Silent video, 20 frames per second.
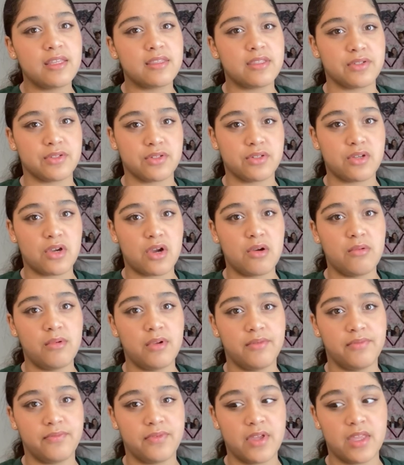the skirt
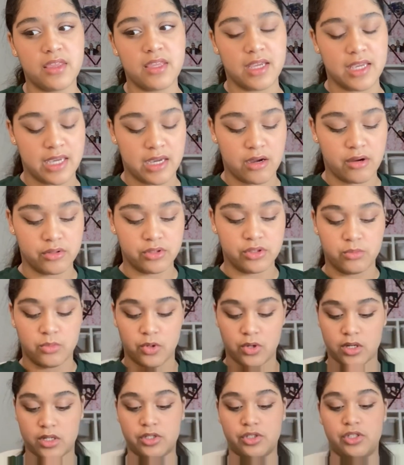would fit the character
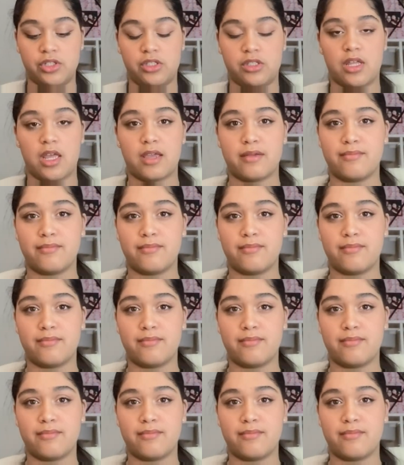more if she's like